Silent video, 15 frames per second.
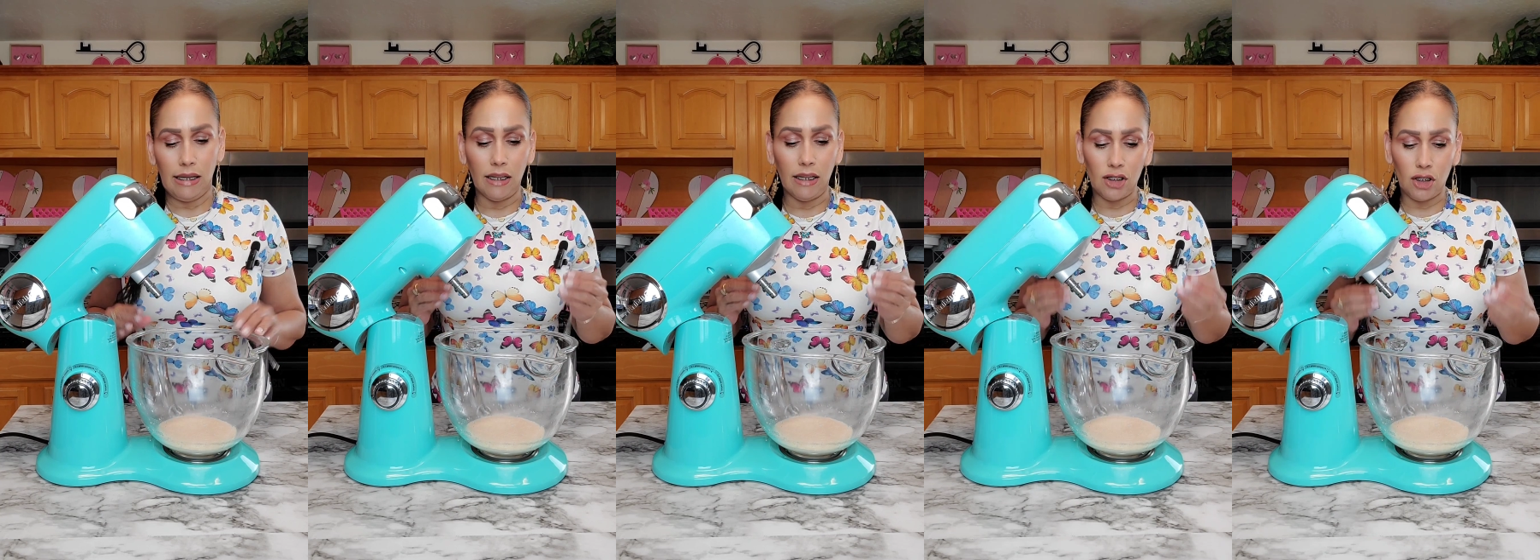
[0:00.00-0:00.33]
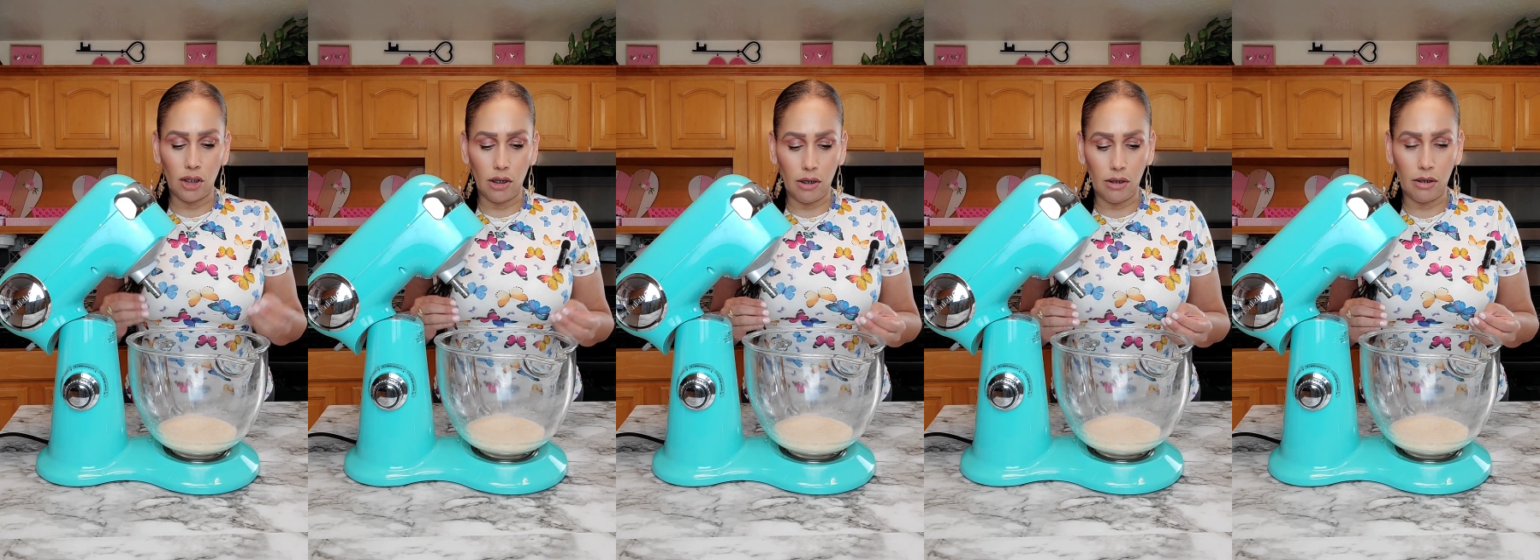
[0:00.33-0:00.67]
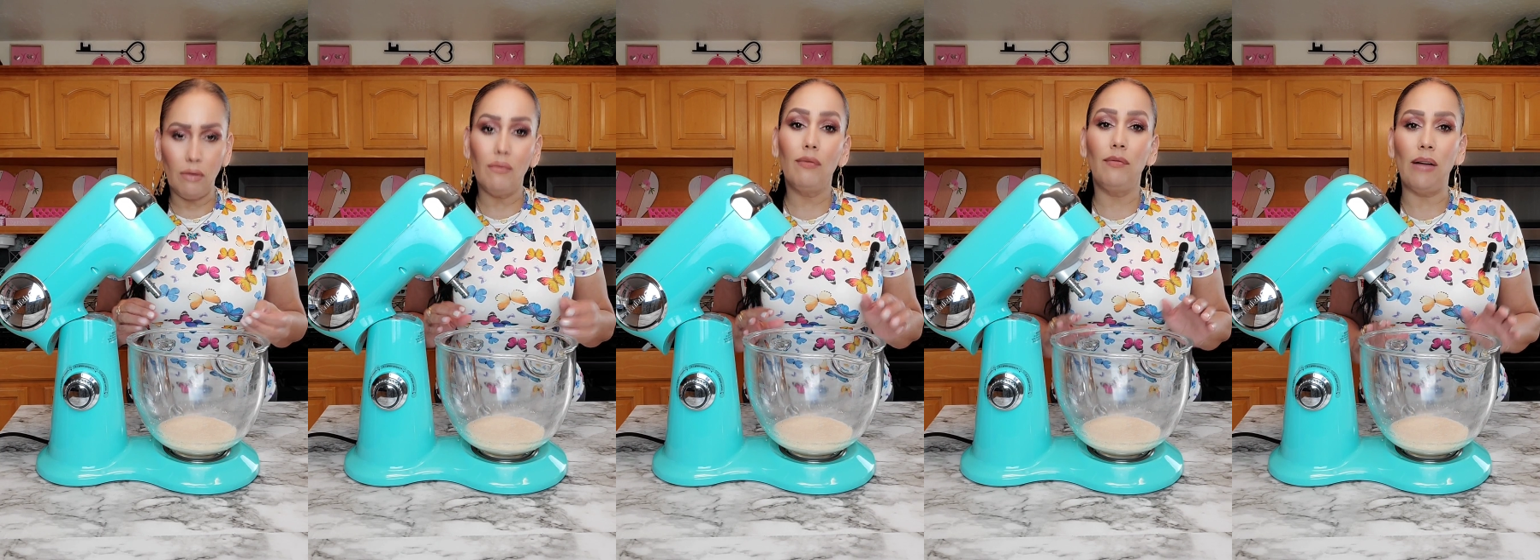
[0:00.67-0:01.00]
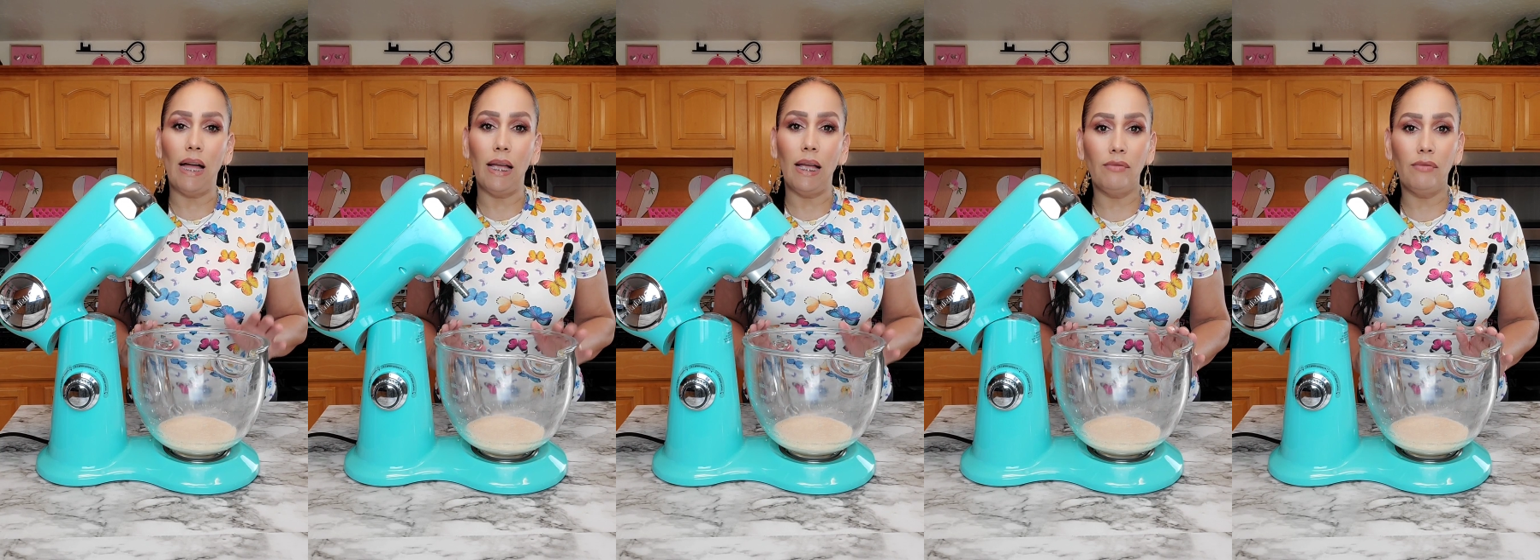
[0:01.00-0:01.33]
it took
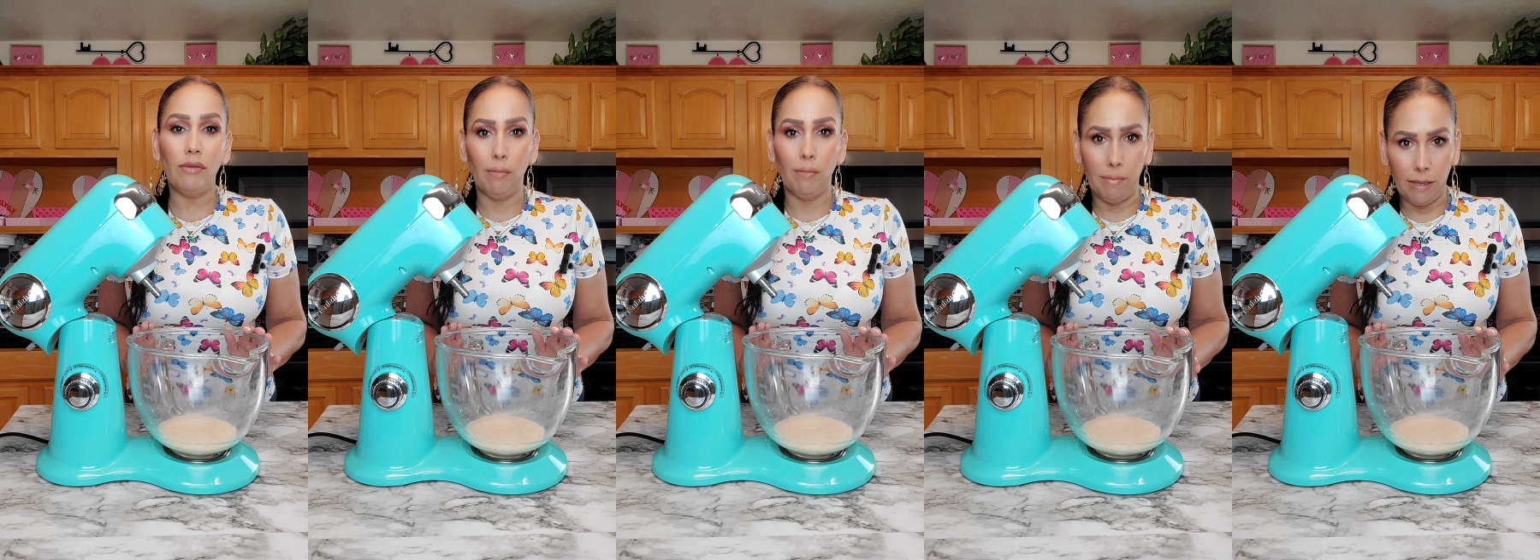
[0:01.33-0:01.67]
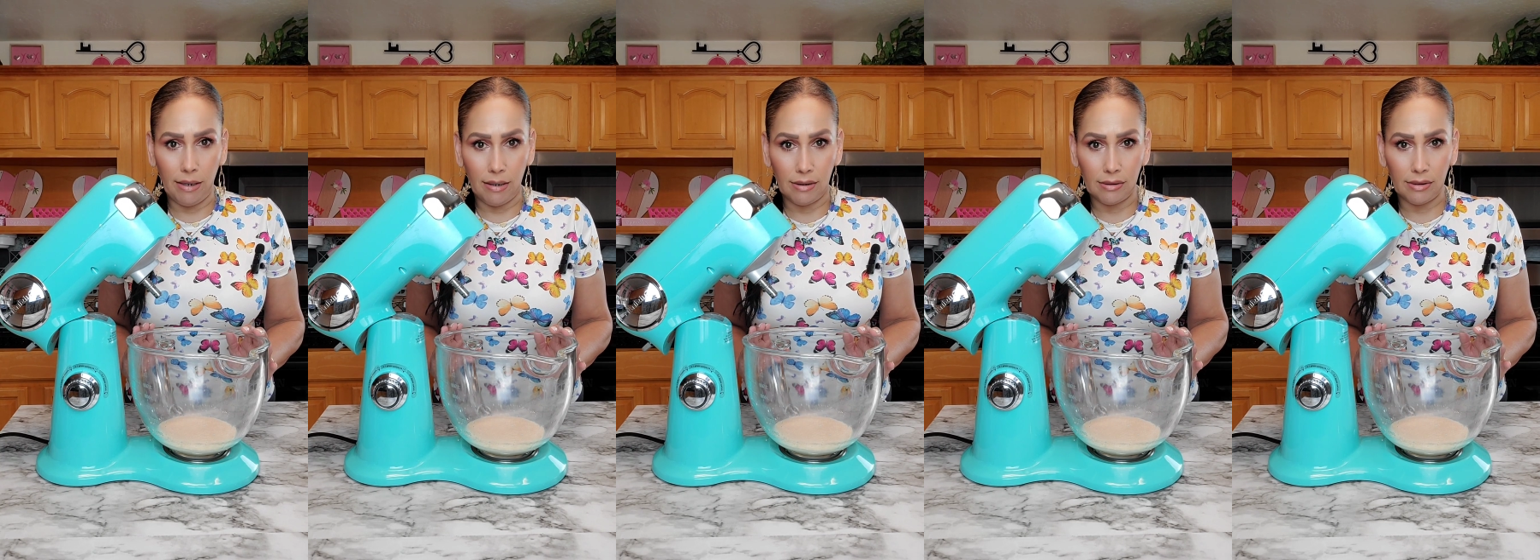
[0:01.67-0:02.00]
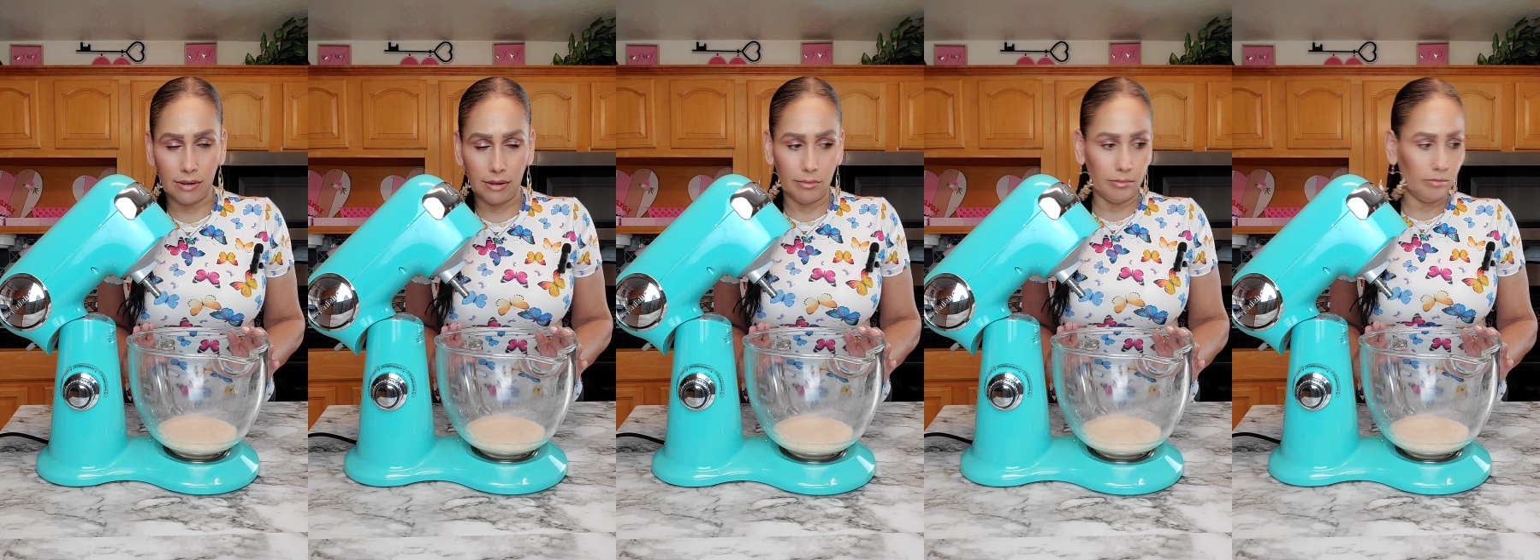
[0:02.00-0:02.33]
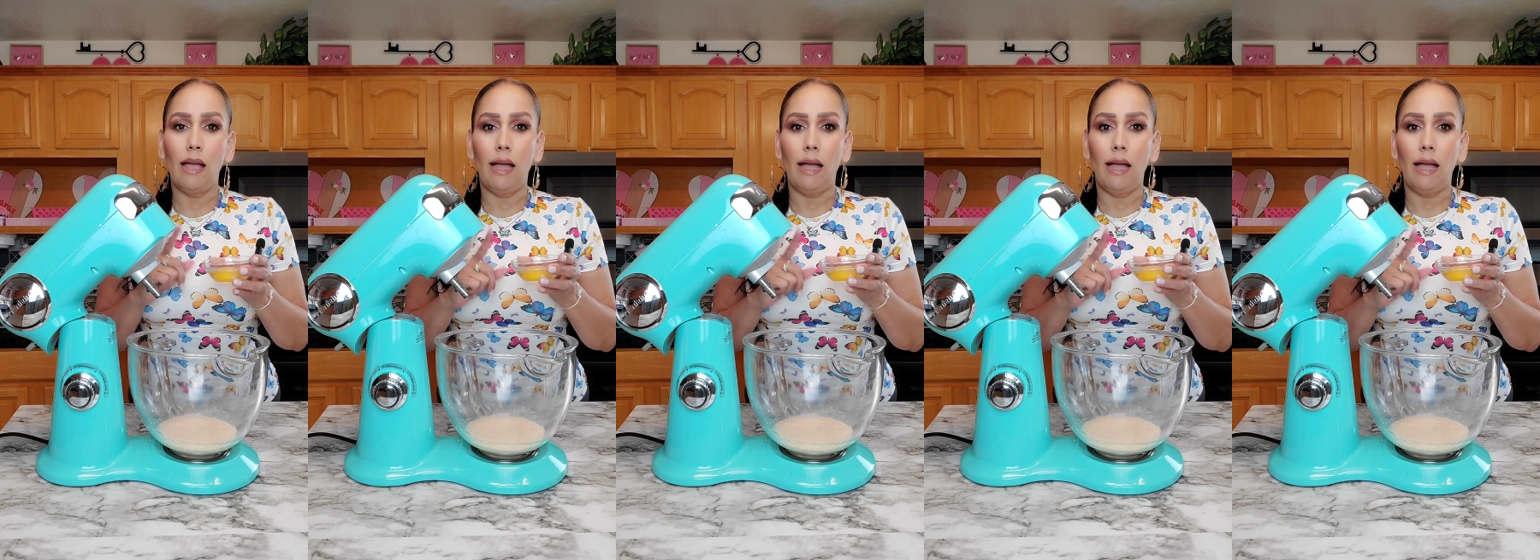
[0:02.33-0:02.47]
5 minutes.